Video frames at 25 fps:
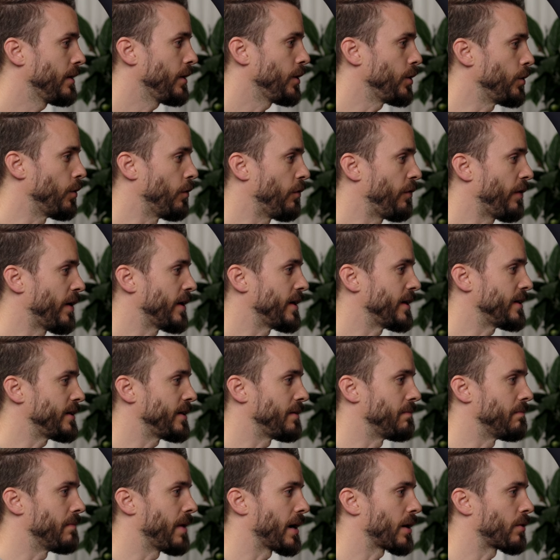You'll find it
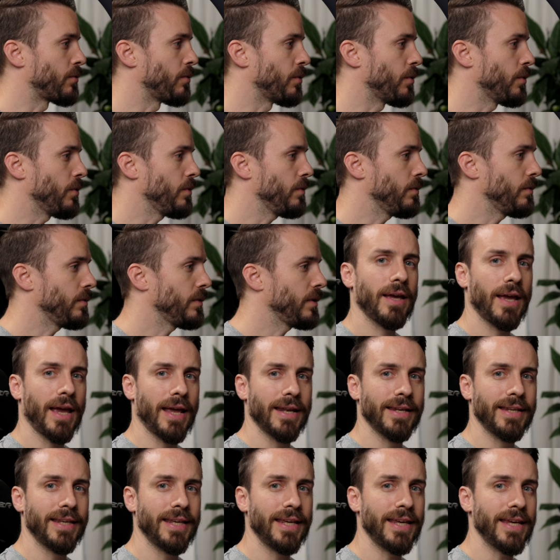in Macro,
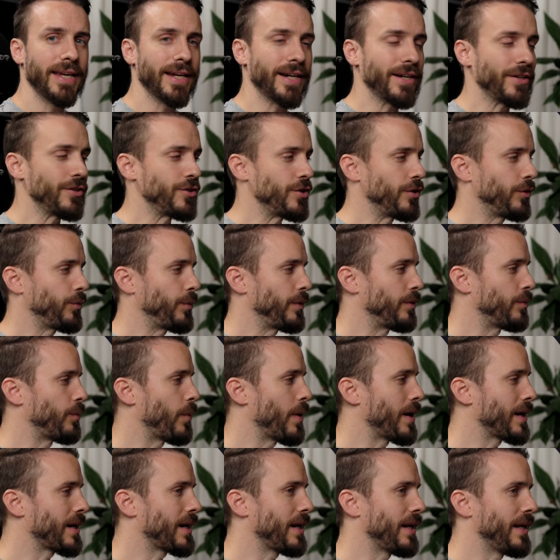and here, just with
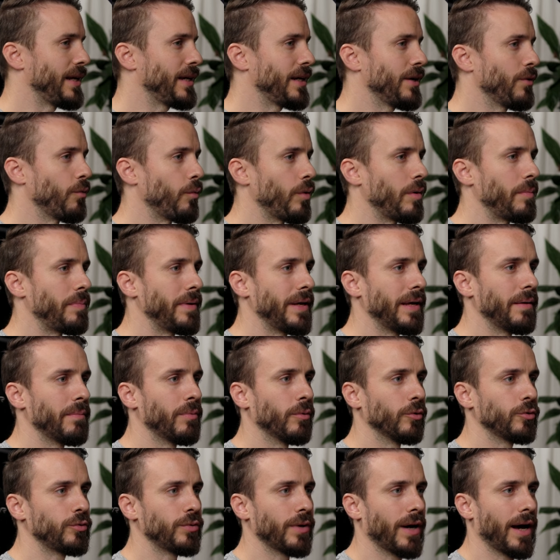one click, we'll be
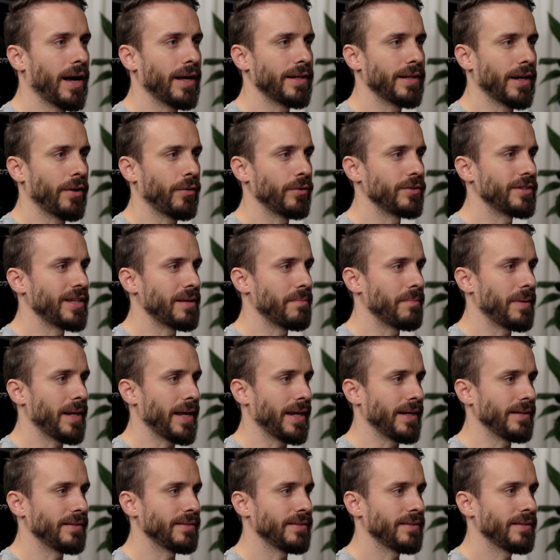able to add our
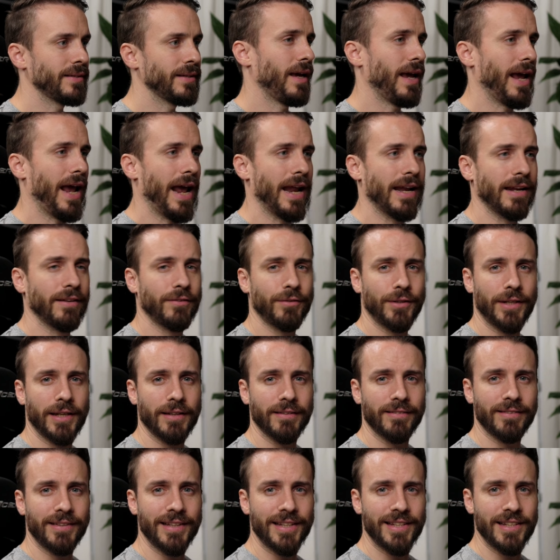template. And as you can
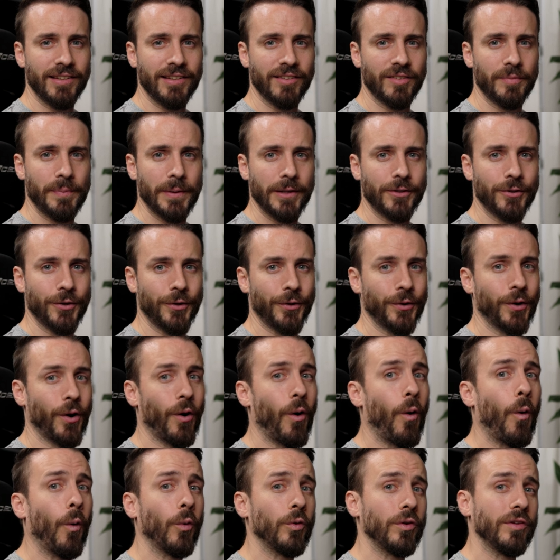see inspector,
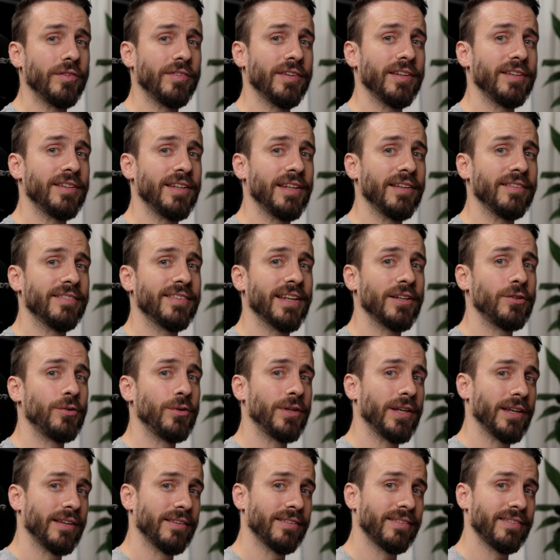all the settings that you
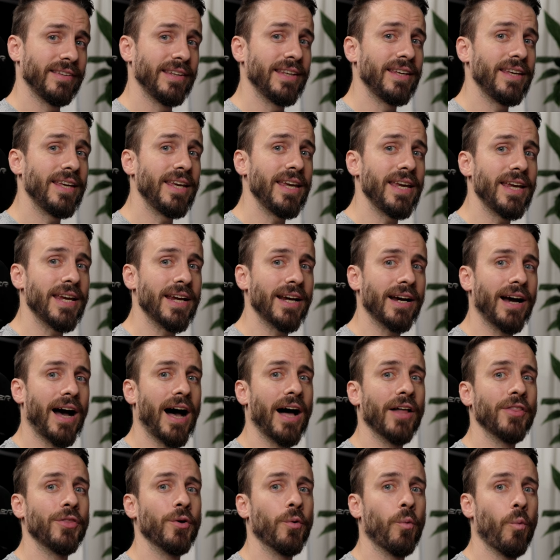can see here
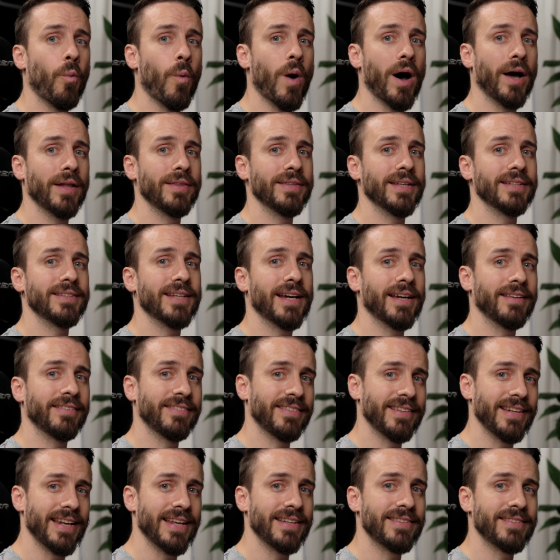are the one that I
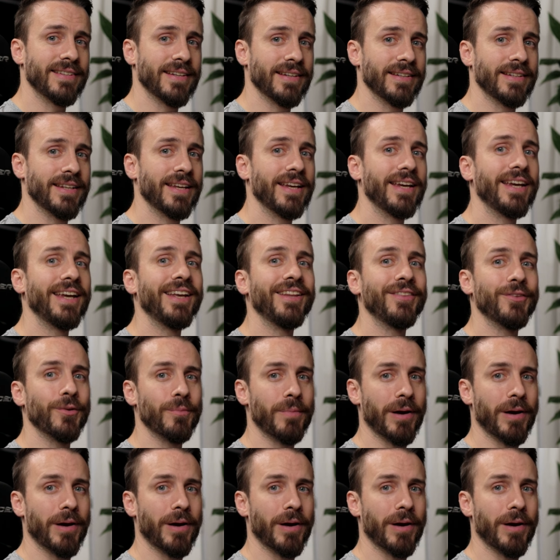selected in the